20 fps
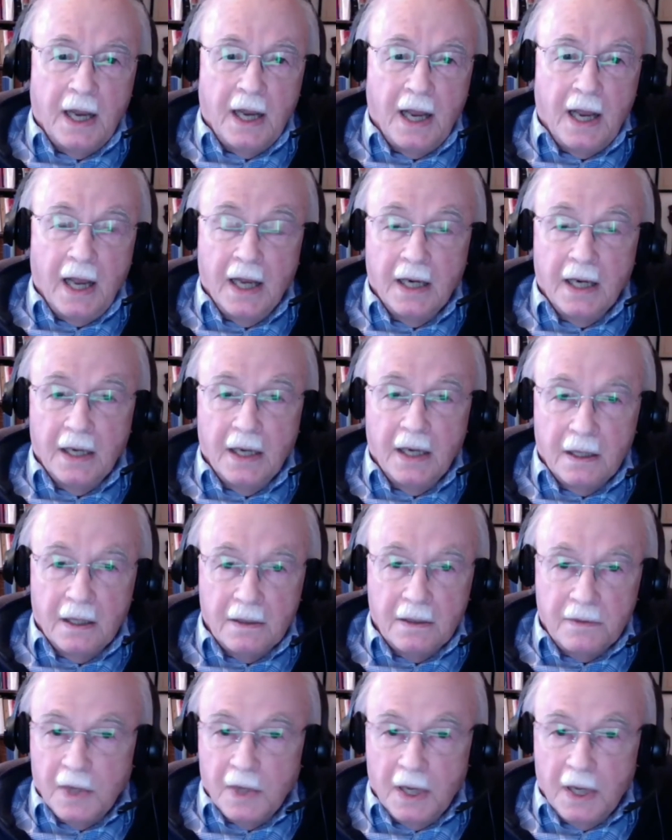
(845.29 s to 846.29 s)
and
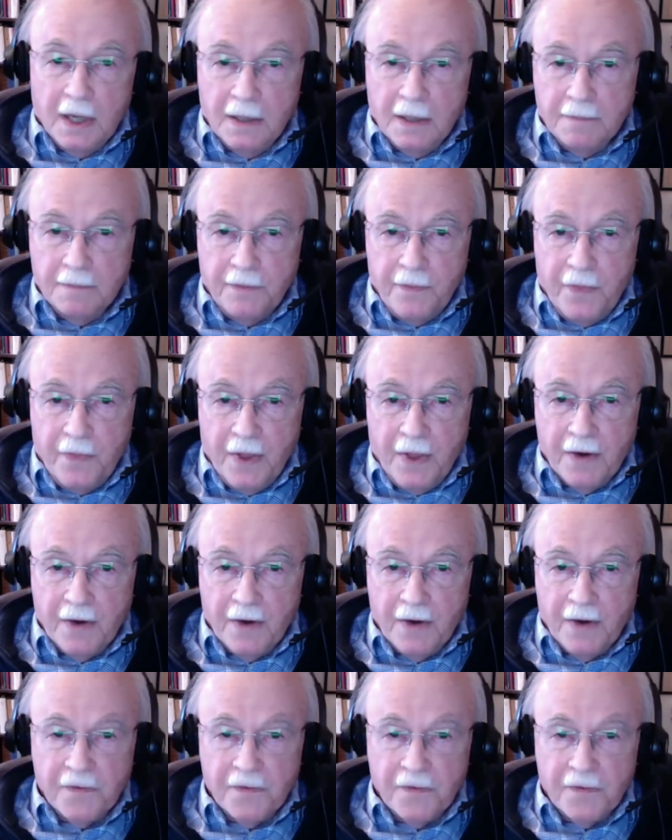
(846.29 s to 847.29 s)

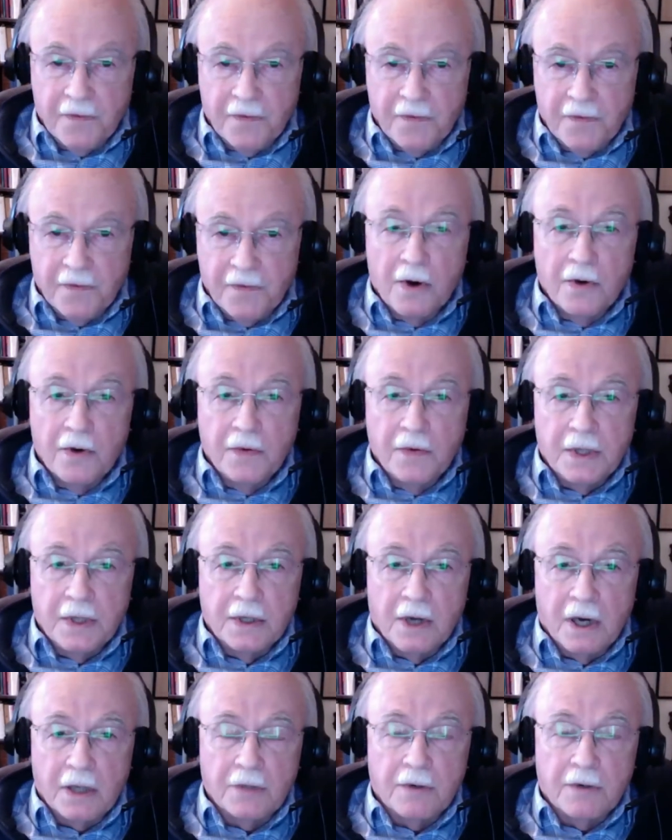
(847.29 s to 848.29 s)
therefore learned their
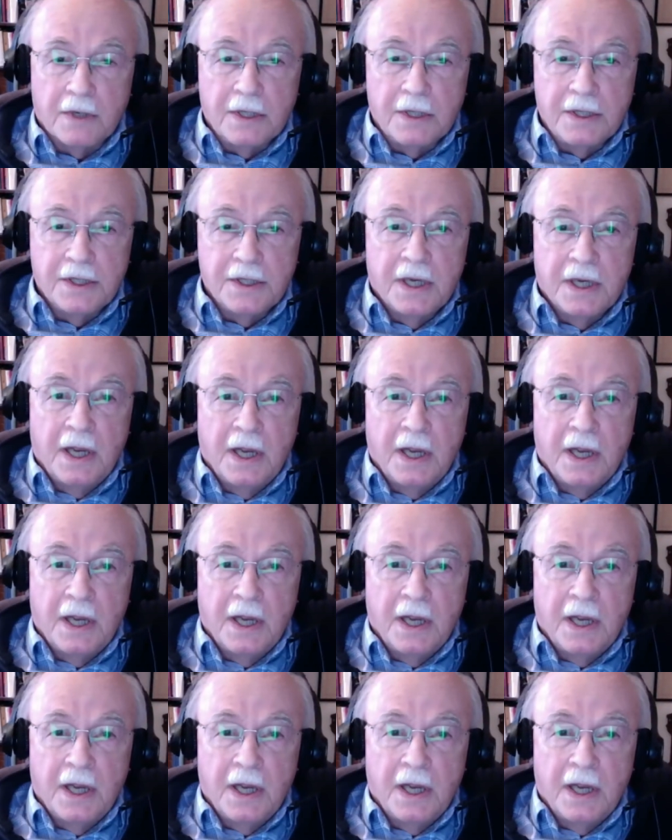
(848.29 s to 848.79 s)
doctrines,